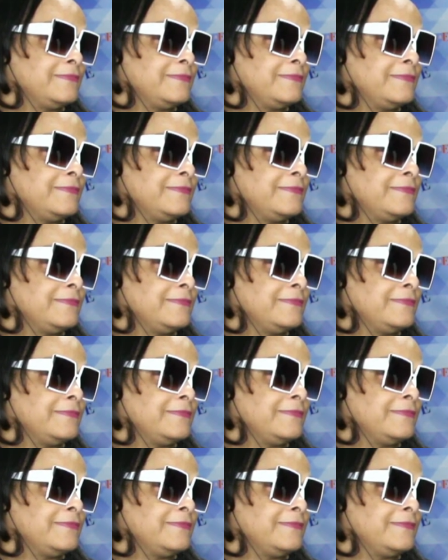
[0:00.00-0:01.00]

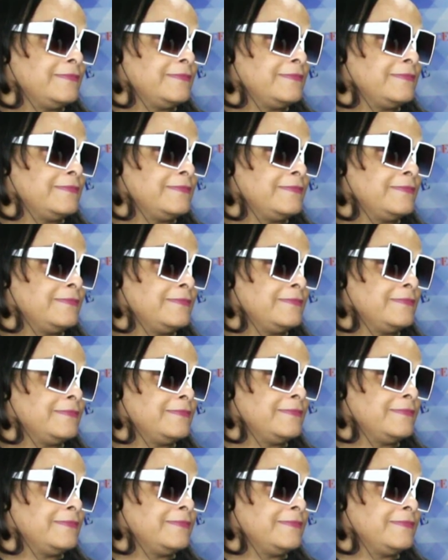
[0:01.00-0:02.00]

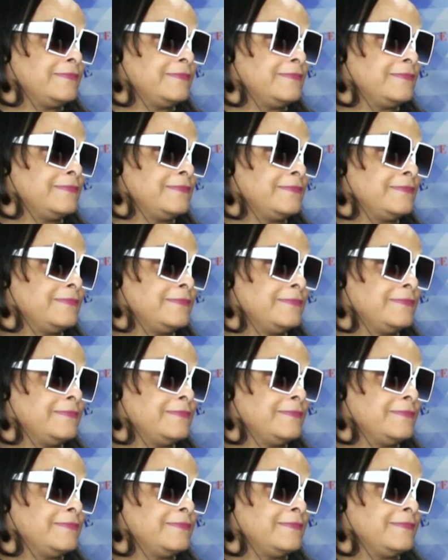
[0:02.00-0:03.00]

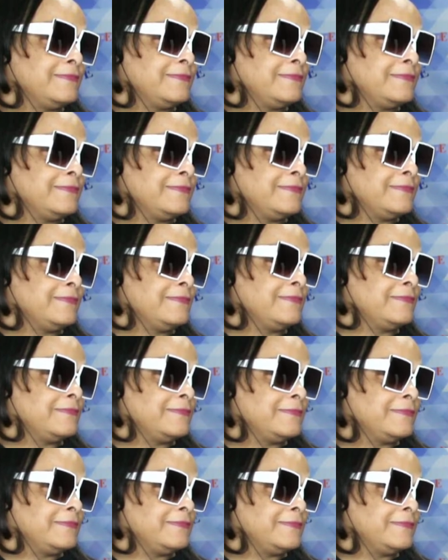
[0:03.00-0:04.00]

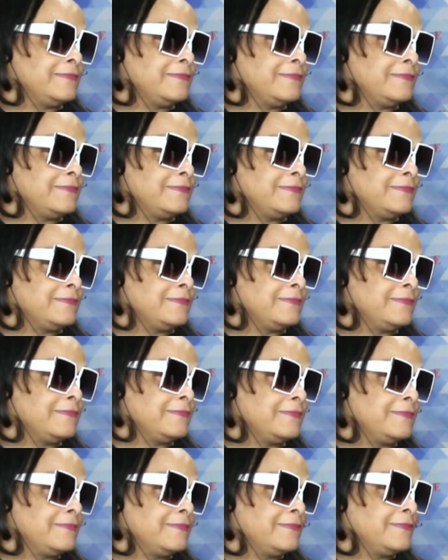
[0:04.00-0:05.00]

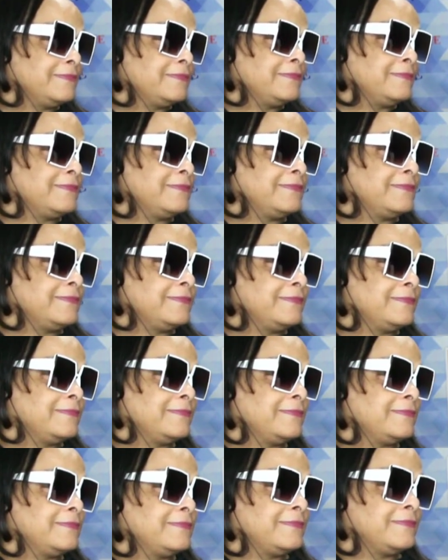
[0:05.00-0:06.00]

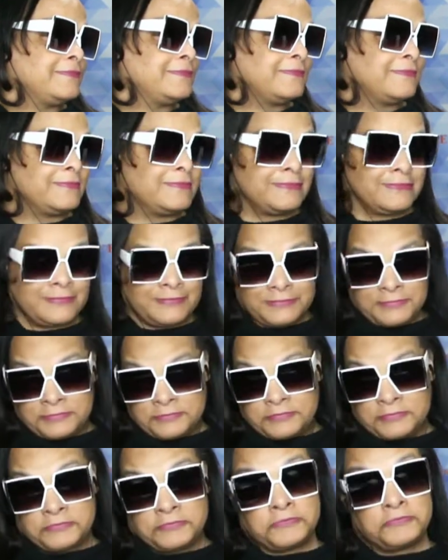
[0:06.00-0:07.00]

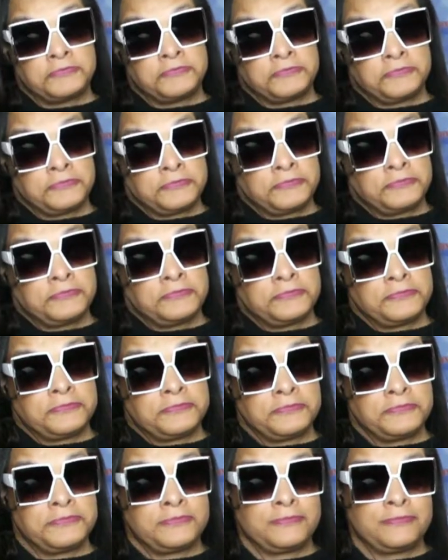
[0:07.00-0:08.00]
This person isn't speaking.